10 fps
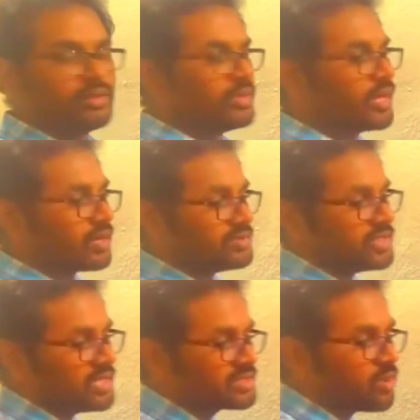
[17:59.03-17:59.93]
They are
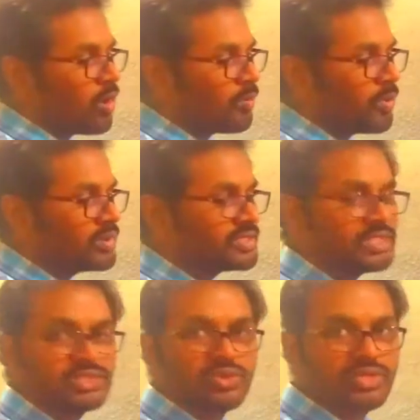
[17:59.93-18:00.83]
just
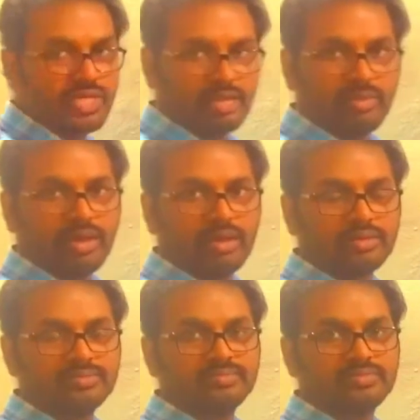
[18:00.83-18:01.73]
opposite to A
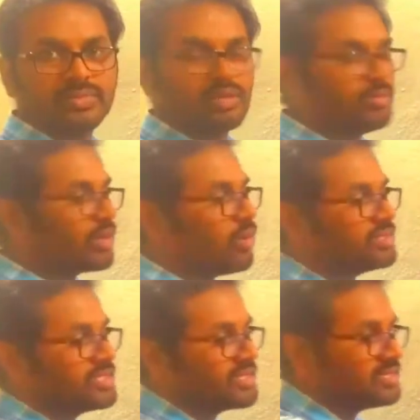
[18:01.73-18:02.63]
bar
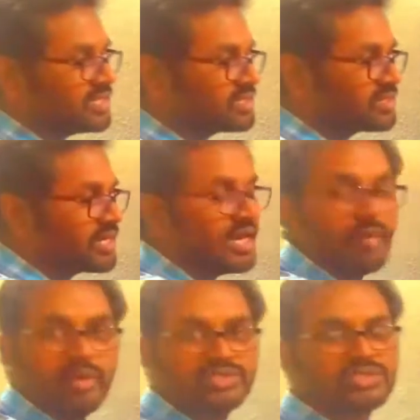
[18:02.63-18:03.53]
because a
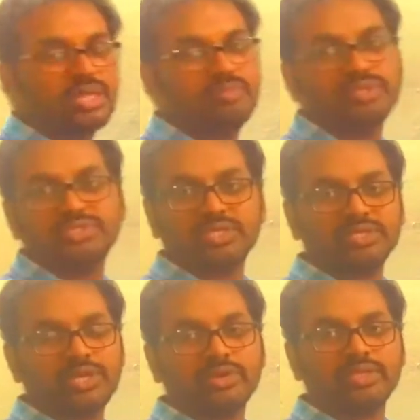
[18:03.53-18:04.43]
three-dimensional picture.
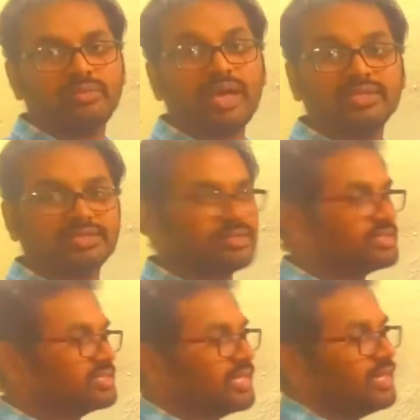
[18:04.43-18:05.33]
There you can imagine
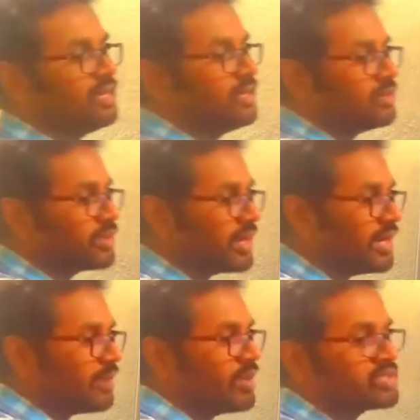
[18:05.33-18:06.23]
this is a
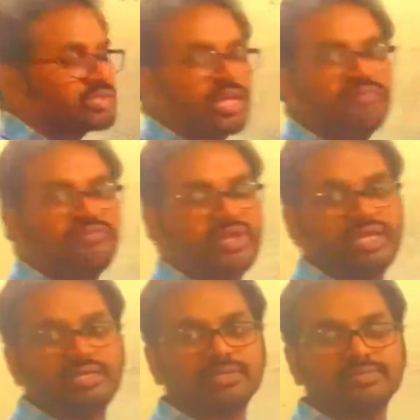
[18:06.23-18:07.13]
three-dimensional
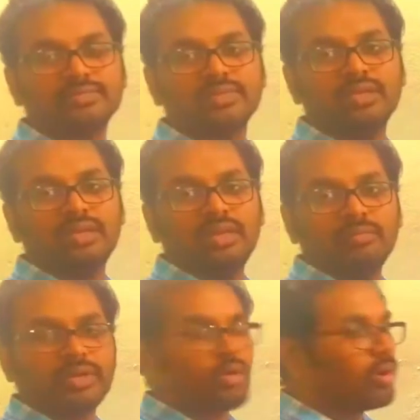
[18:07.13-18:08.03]
field.
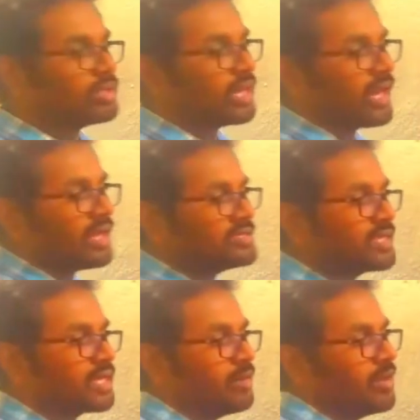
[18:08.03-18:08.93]
But all the lines
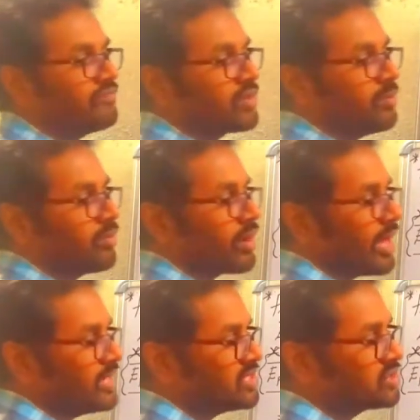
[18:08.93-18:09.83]
are coming from
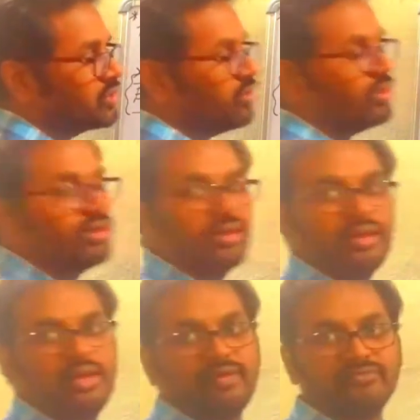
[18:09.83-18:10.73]
right to
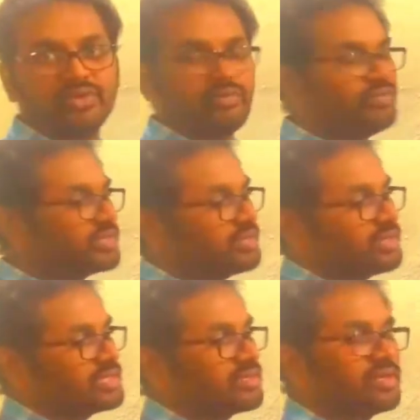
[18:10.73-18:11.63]
left within
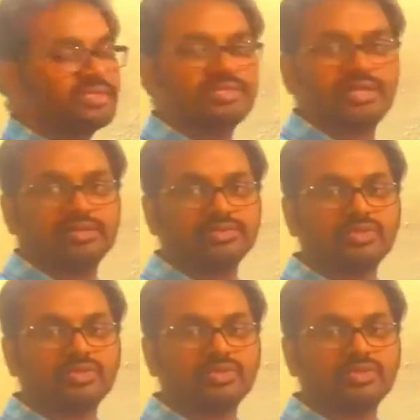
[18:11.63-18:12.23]
this region.